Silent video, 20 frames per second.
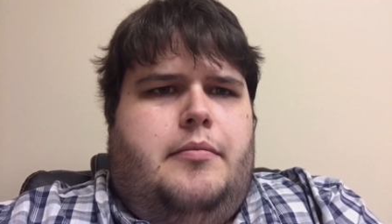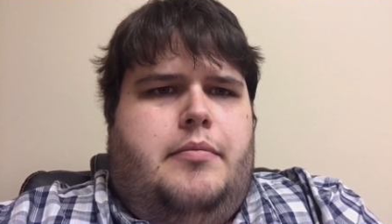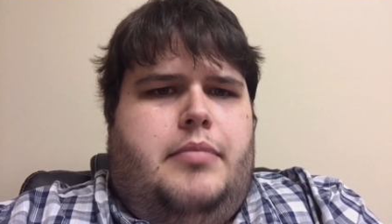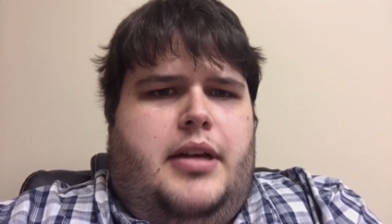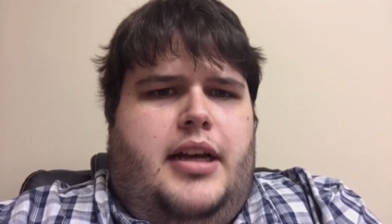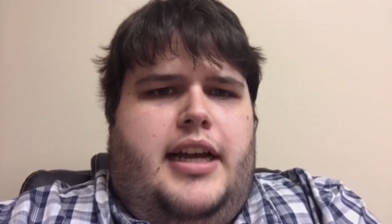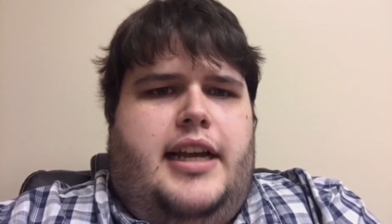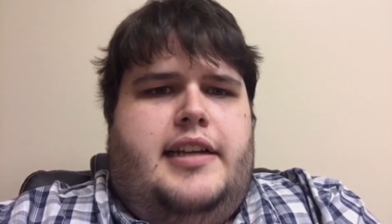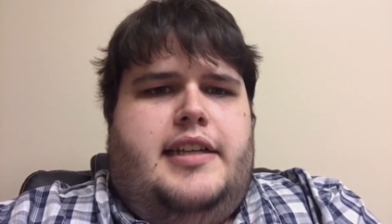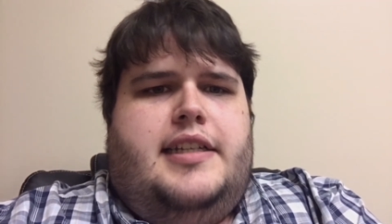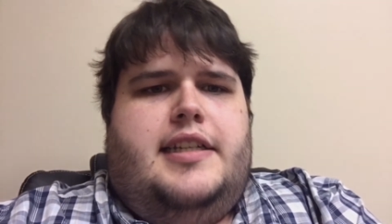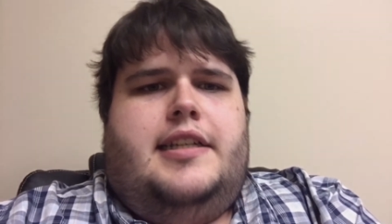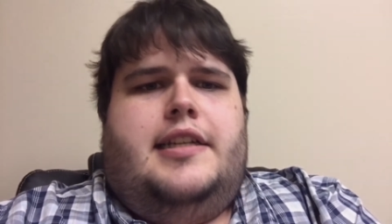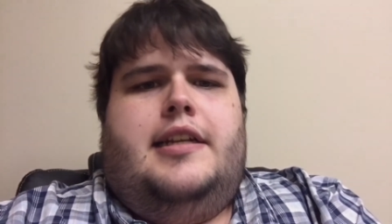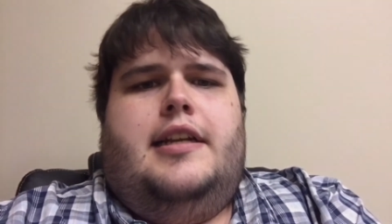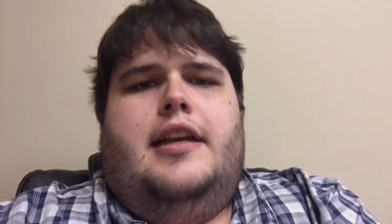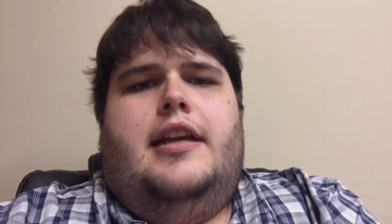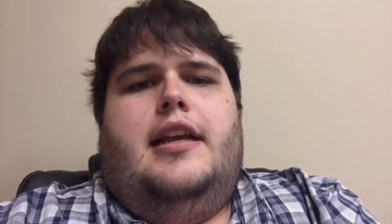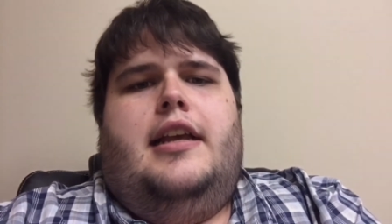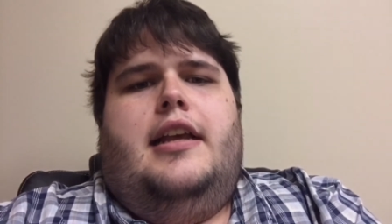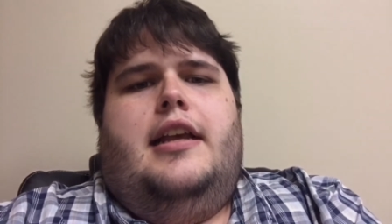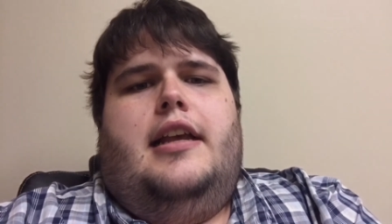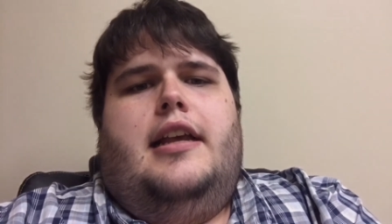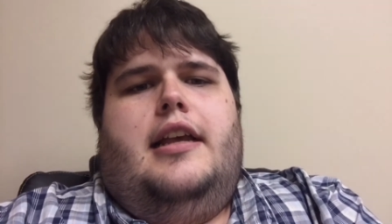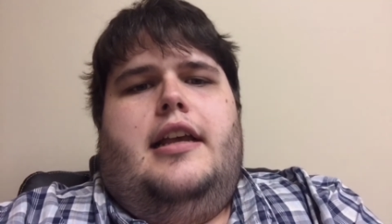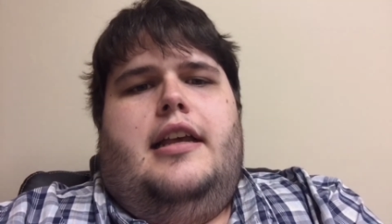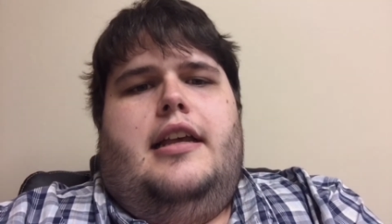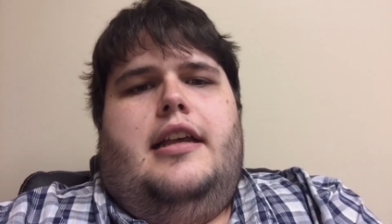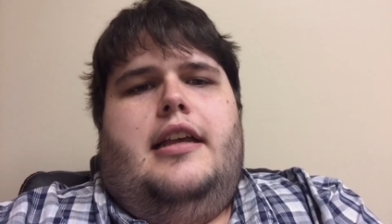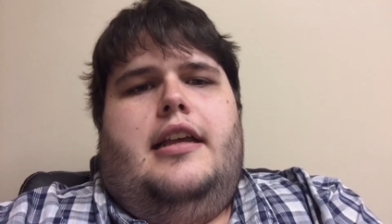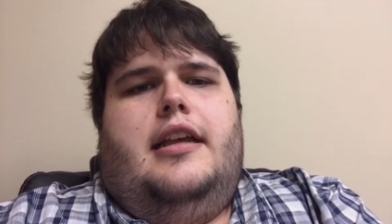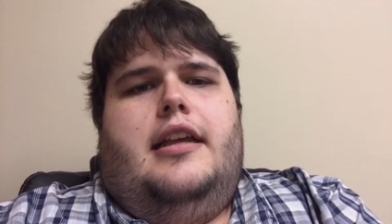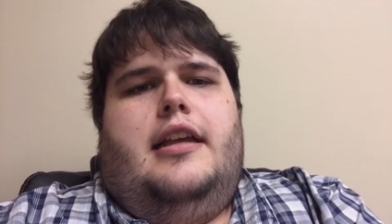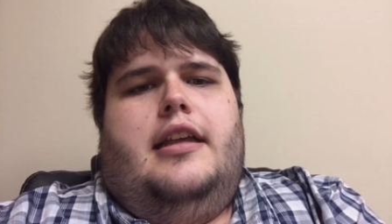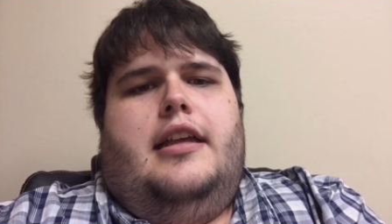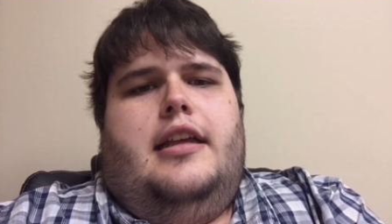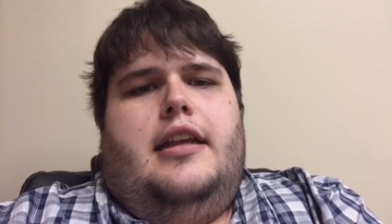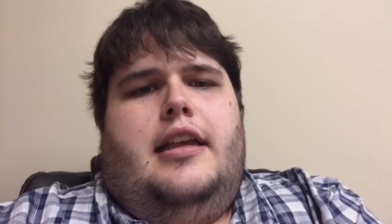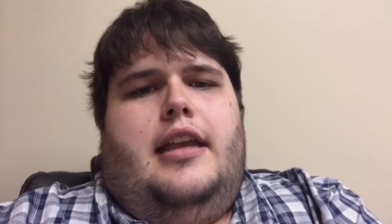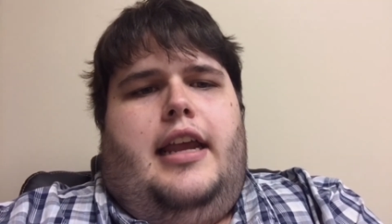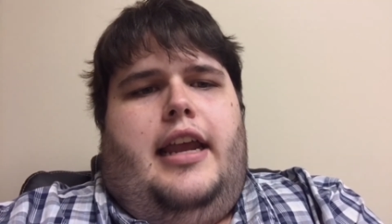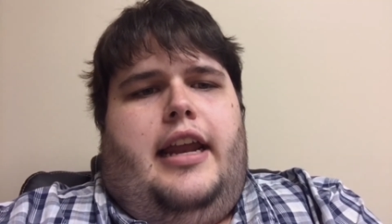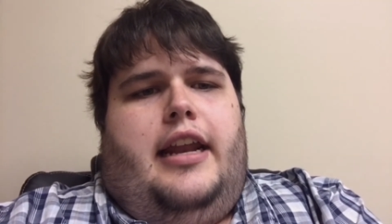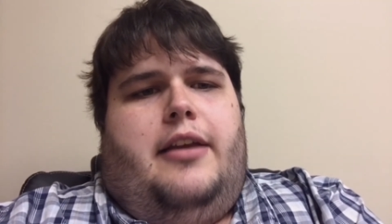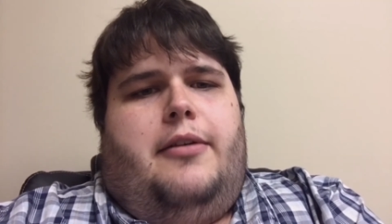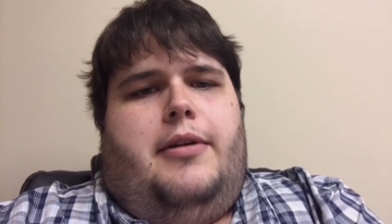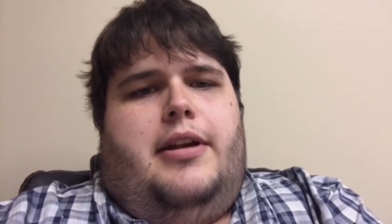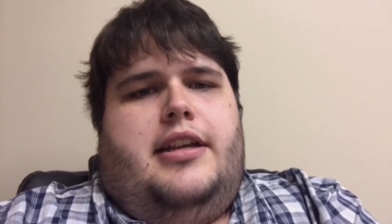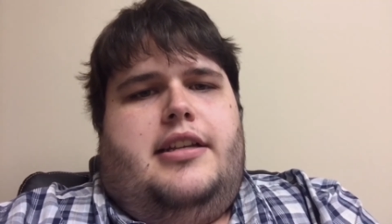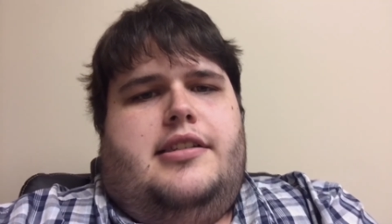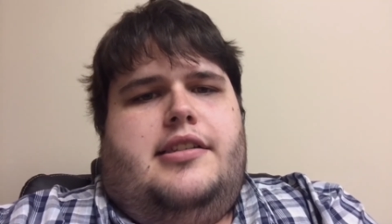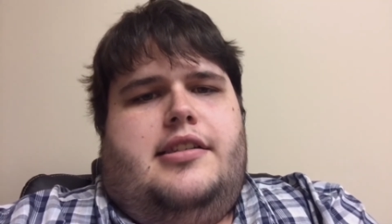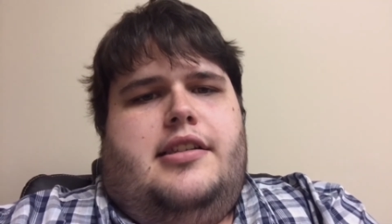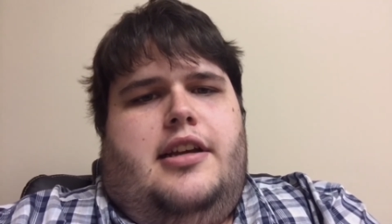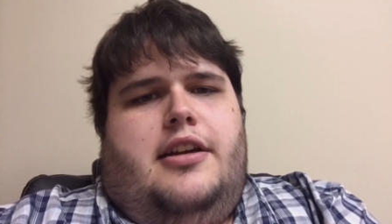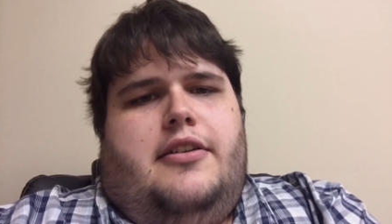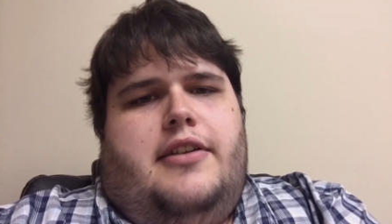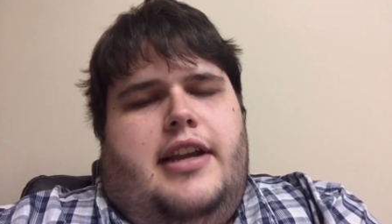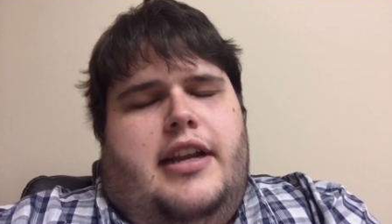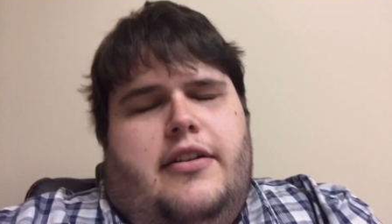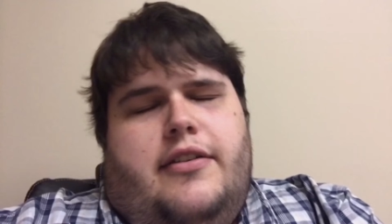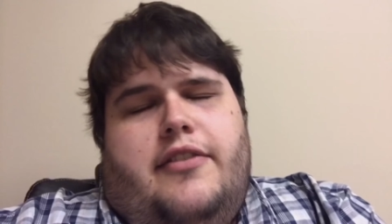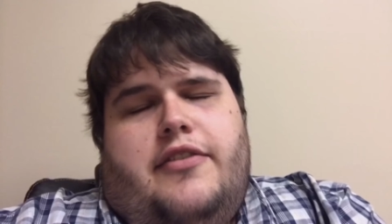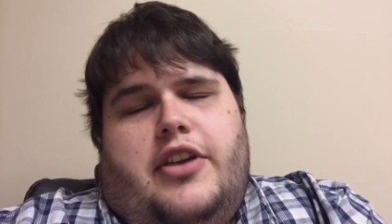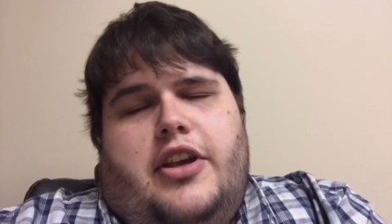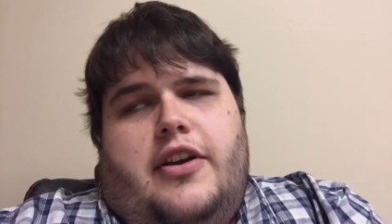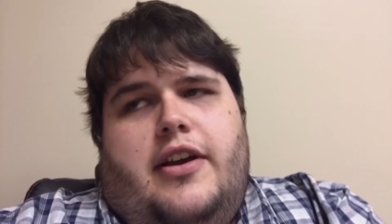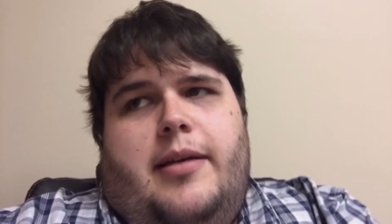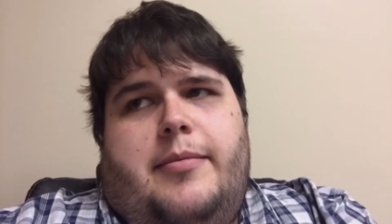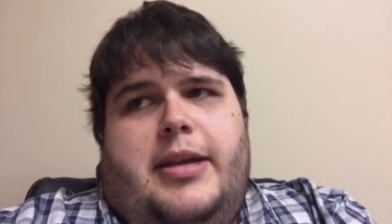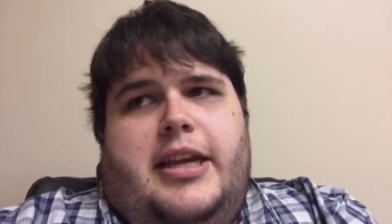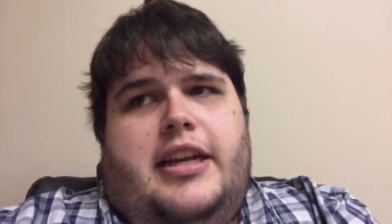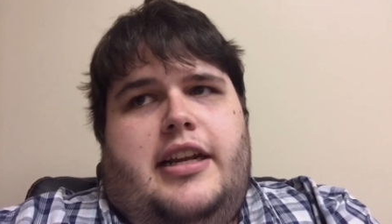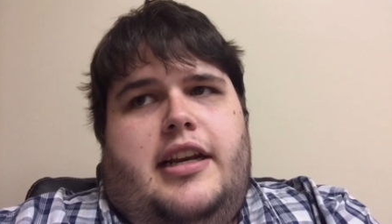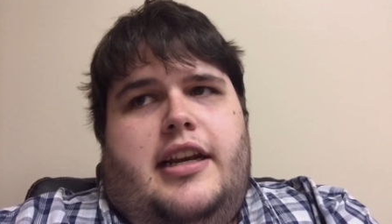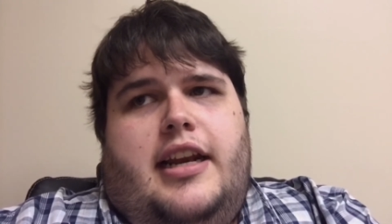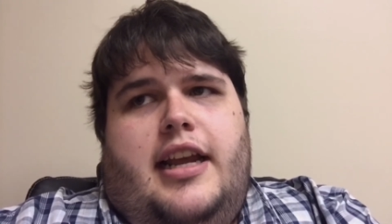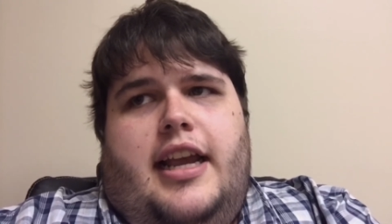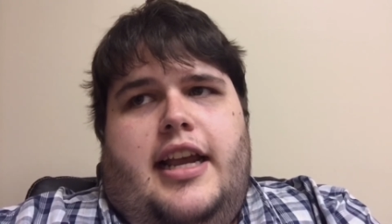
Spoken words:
But anyway, so in review, I mean,